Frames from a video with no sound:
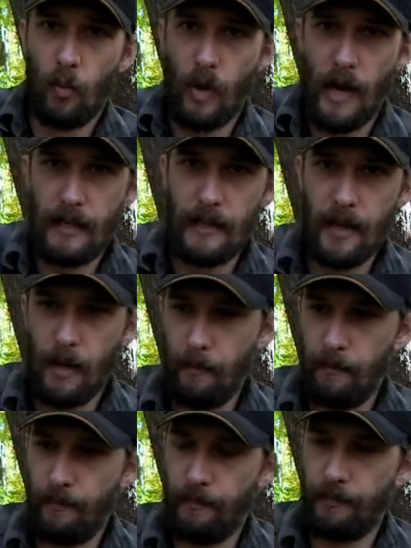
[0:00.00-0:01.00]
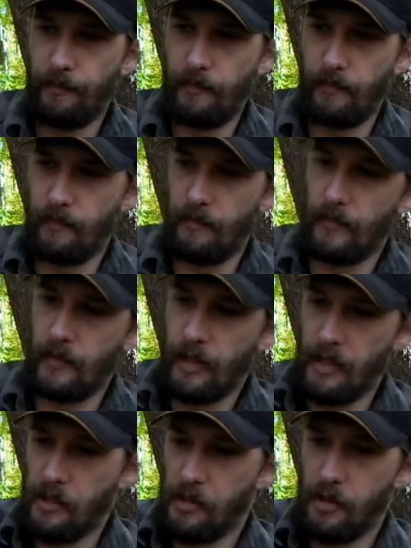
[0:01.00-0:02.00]
lined it up
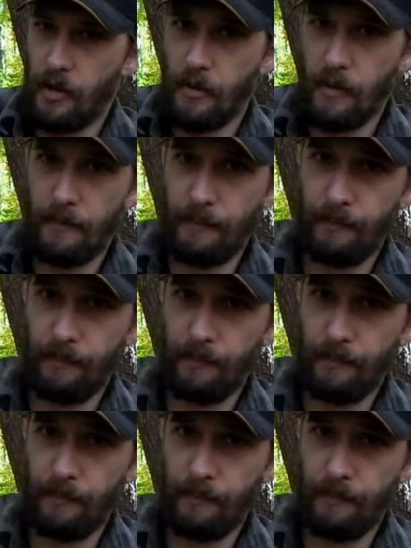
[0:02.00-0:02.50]
like so.